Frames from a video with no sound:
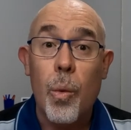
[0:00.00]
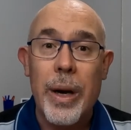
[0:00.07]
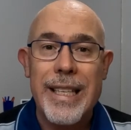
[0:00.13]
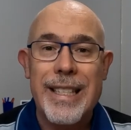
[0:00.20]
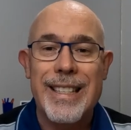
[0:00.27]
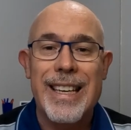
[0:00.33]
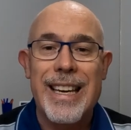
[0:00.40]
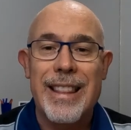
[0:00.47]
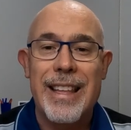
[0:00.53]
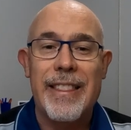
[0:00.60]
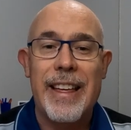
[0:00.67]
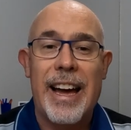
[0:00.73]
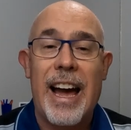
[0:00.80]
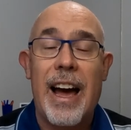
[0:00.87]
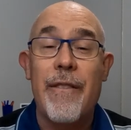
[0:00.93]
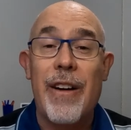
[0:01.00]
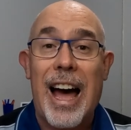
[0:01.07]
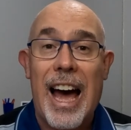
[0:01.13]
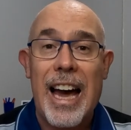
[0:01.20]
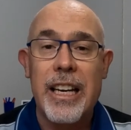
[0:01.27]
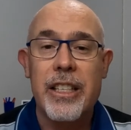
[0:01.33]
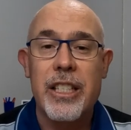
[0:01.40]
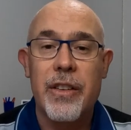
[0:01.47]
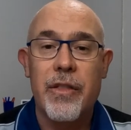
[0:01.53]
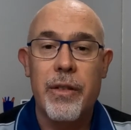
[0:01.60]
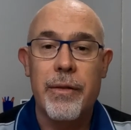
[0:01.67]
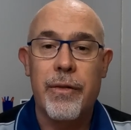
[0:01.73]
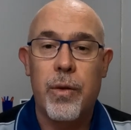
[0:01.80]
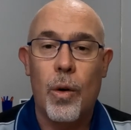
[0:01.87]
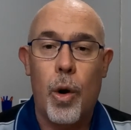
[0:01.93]
we see that they have 8
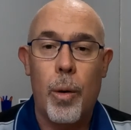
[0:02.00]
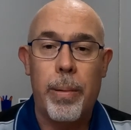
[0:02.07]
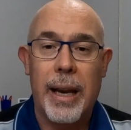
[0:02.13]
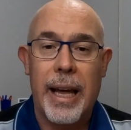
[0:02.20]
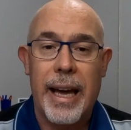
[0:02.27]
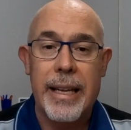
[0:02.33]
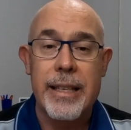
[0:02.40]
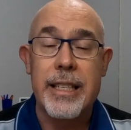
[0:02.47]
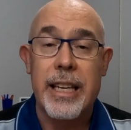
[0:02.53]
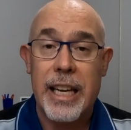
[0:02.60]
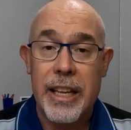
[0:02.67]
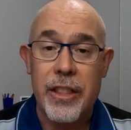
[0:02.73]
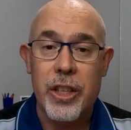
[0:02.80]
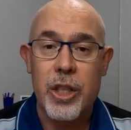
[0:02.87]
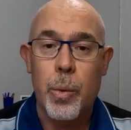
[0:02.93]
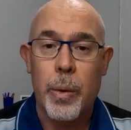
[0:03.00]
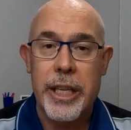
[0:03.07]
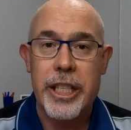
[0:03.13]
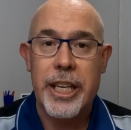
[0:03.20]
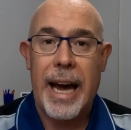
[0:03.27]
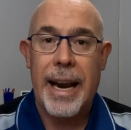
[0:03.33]
different floor plans in the Switch